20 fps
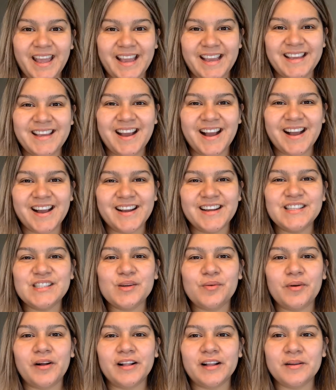Hey guys,
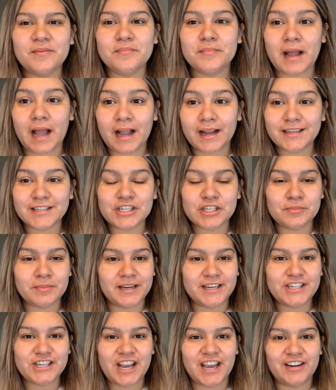welcome back to
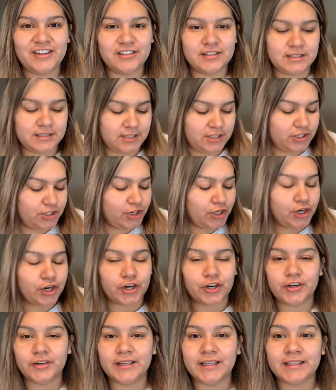my channel. This is your
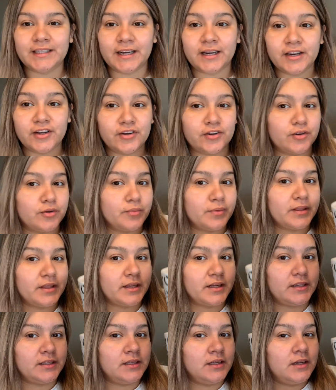girl Leti Rincon with
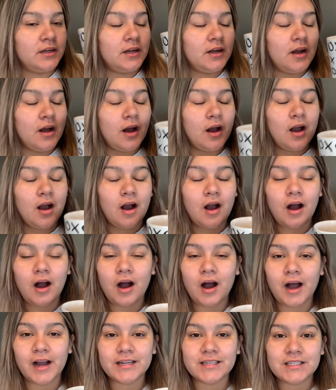a
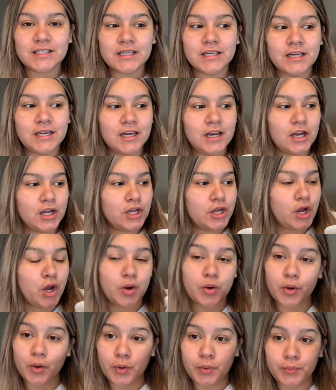hot
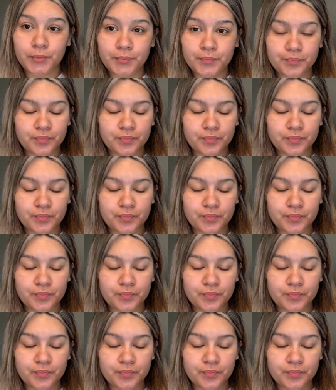cocoa.